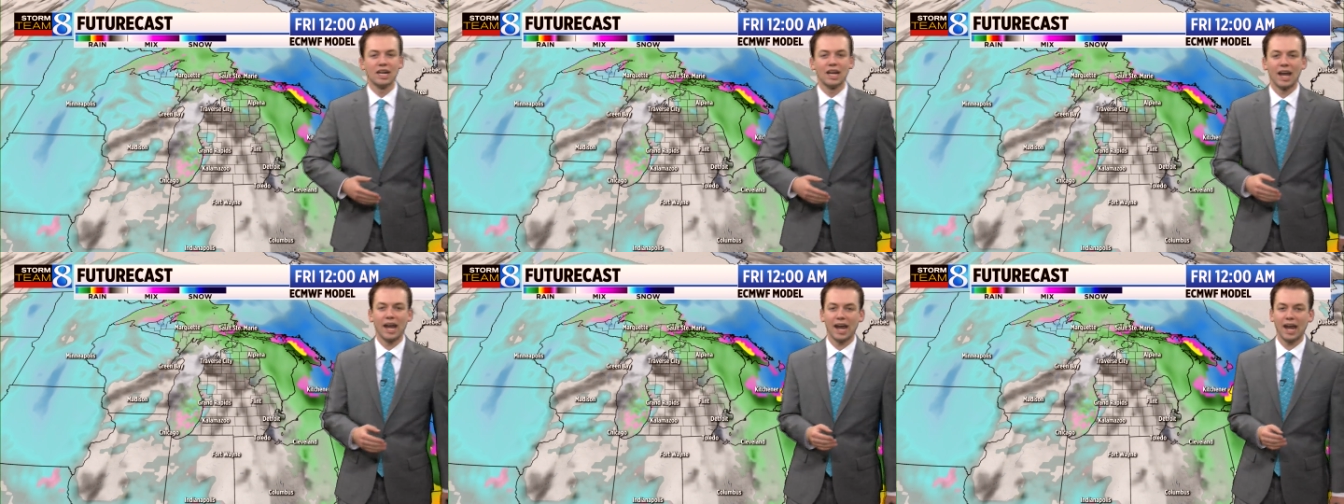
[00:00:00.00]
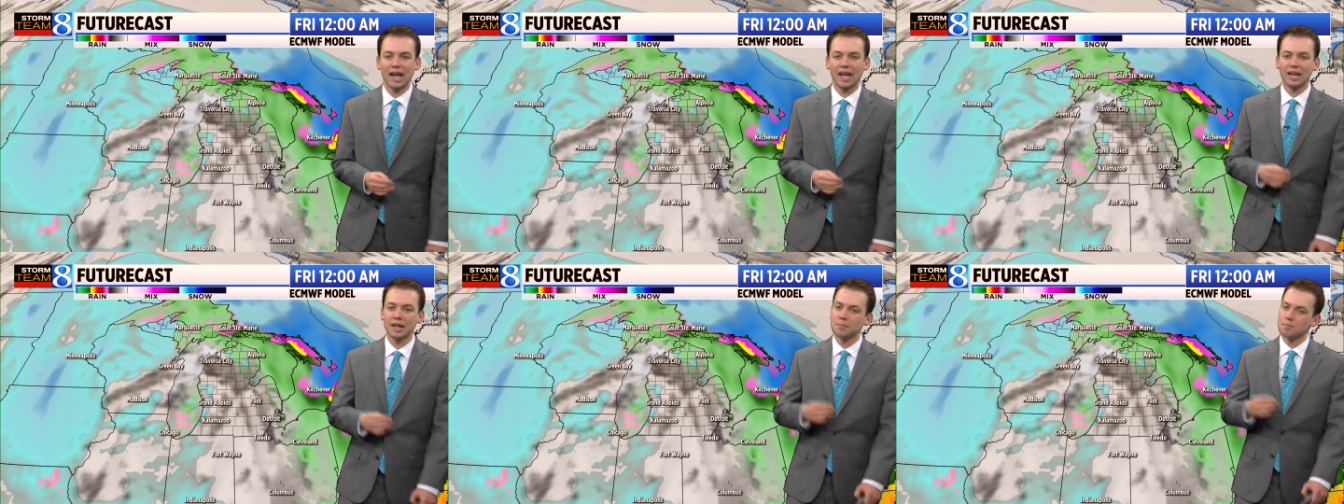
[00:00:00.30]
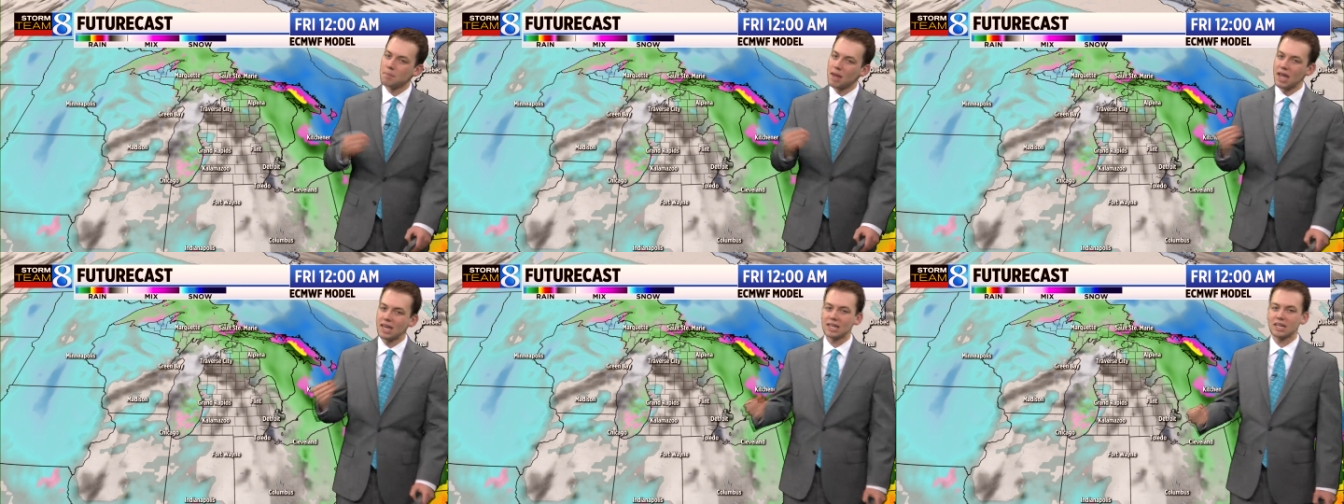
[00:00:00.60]
and it
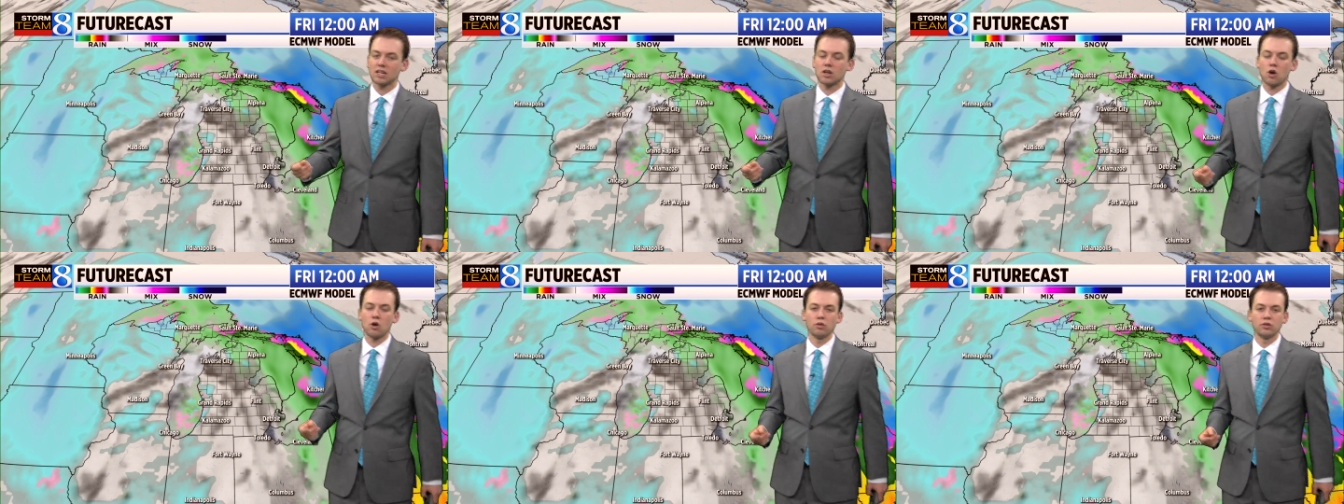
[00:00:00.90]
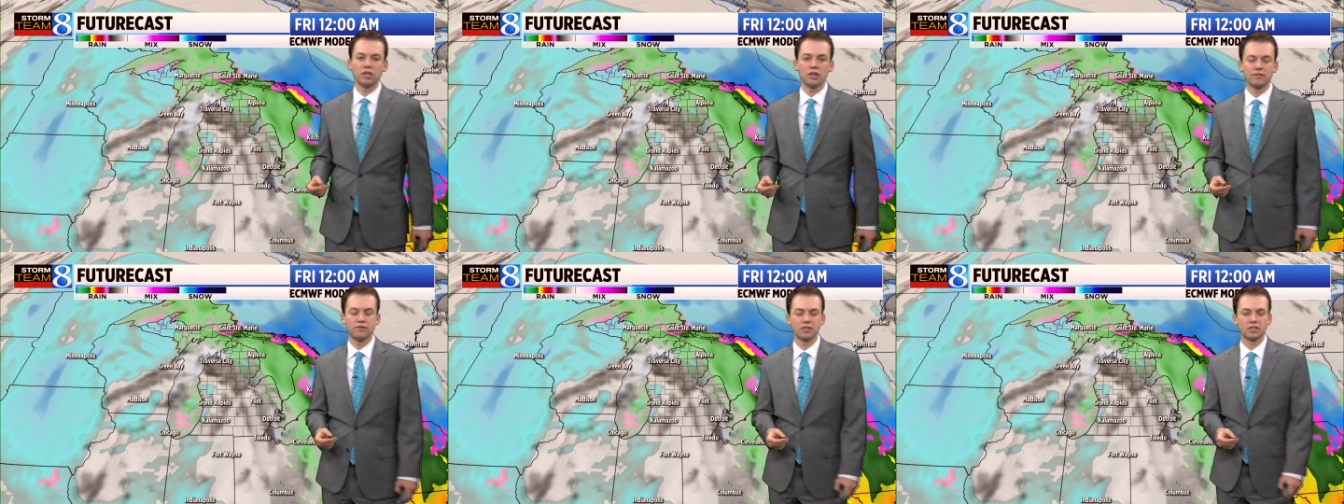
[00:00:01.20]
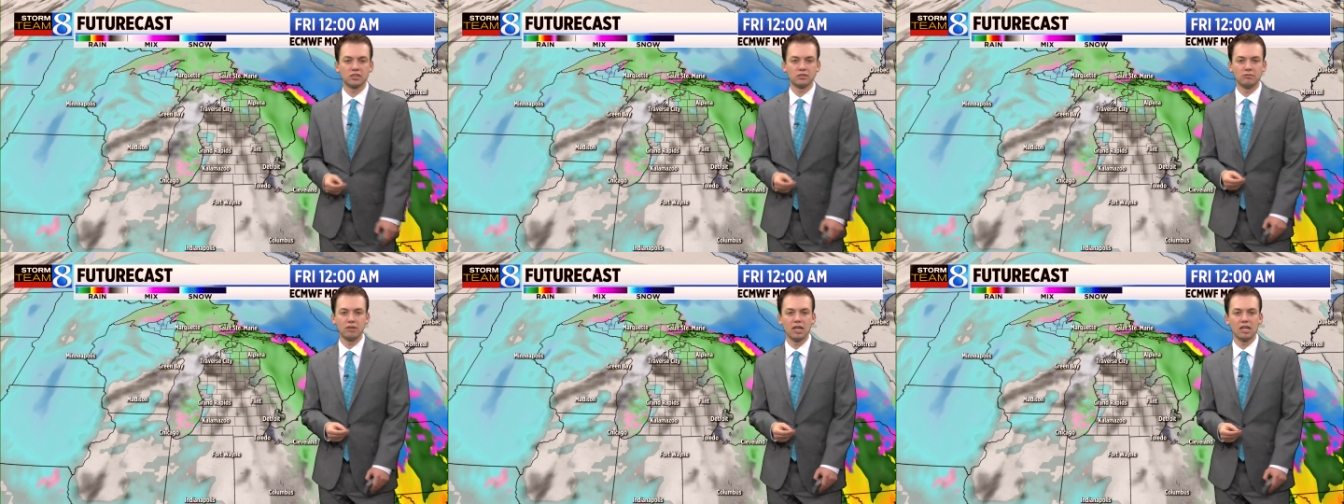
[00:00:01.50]
may get cold enough for
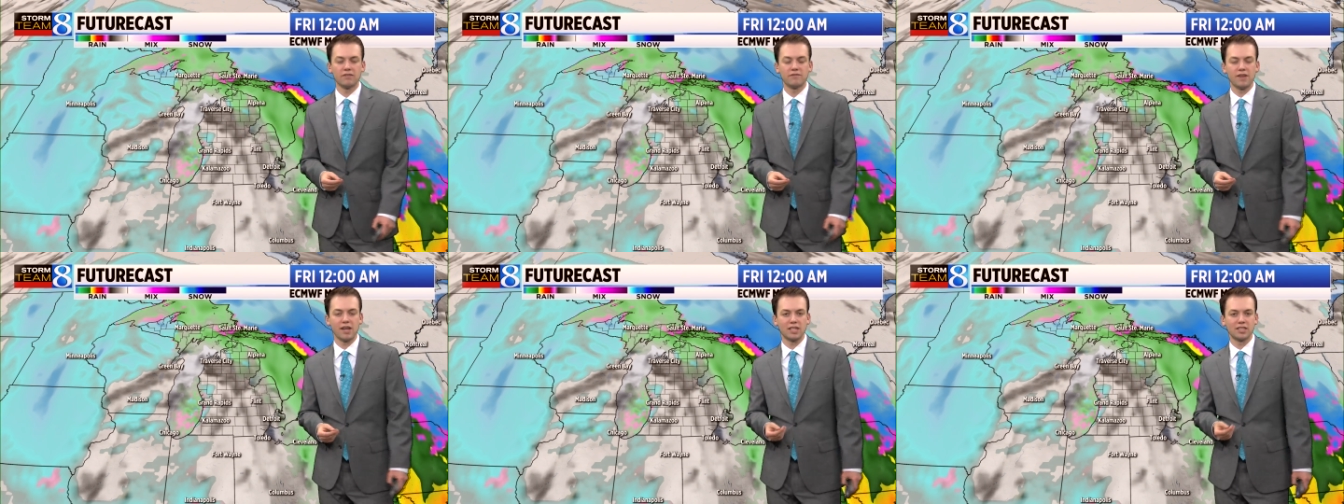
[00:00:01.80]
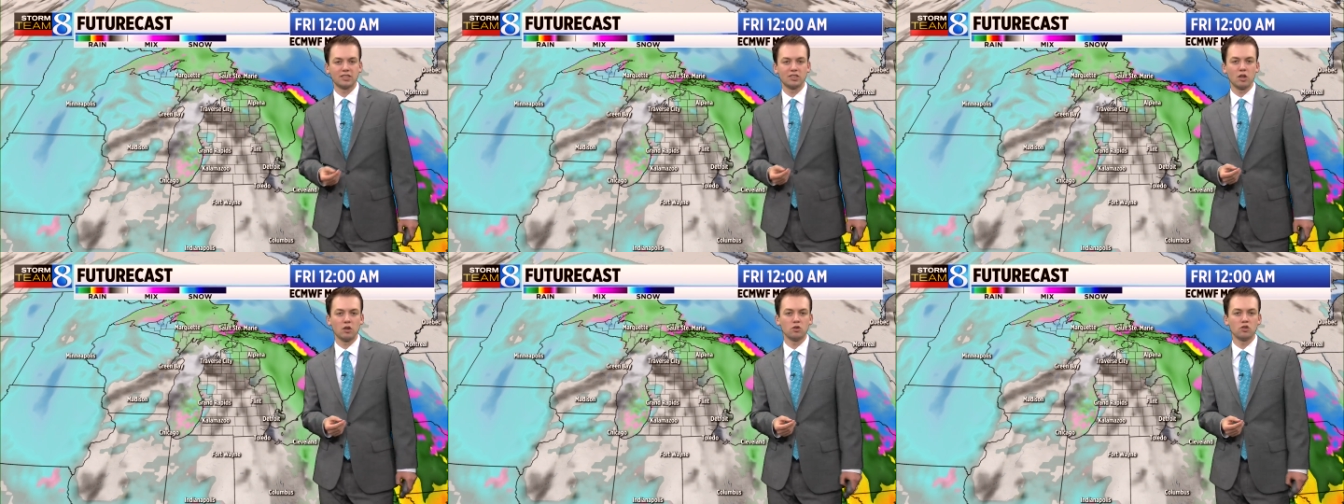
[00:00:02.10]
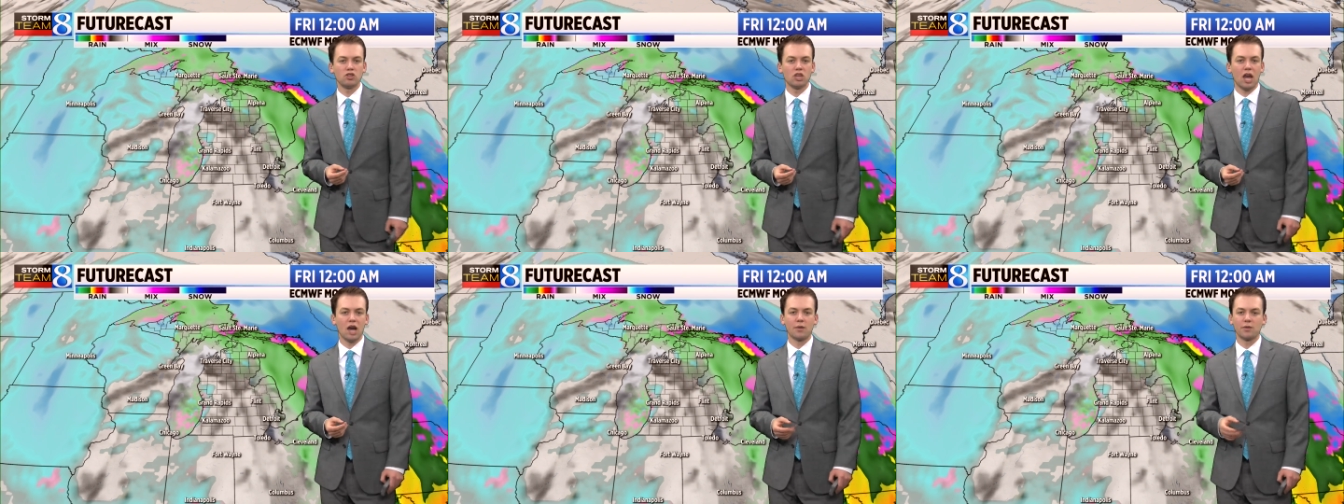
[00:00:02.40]
some lake effect snow
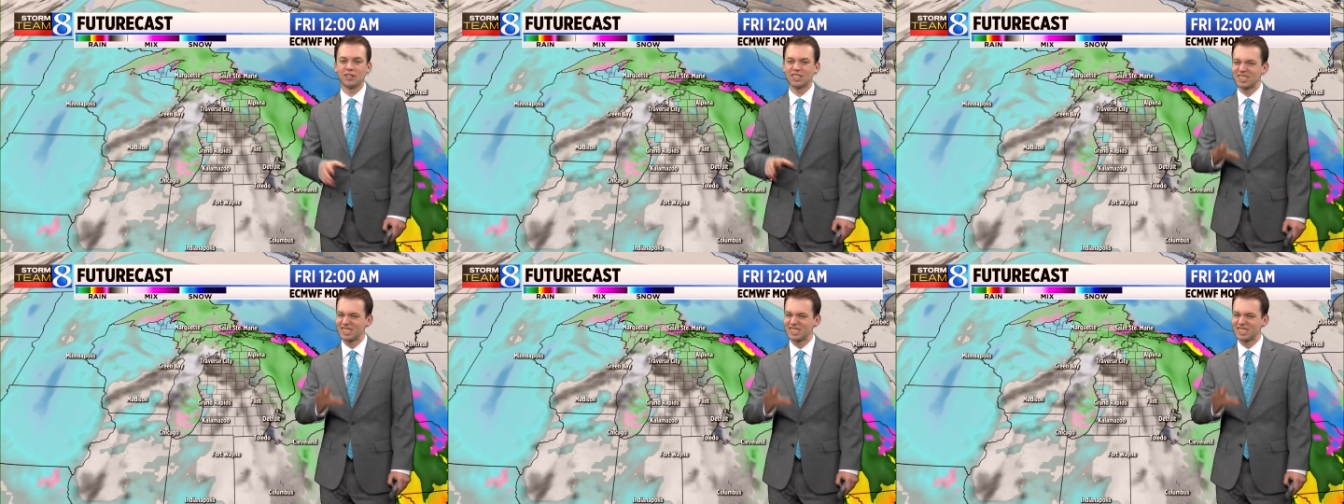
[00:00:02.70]
showers.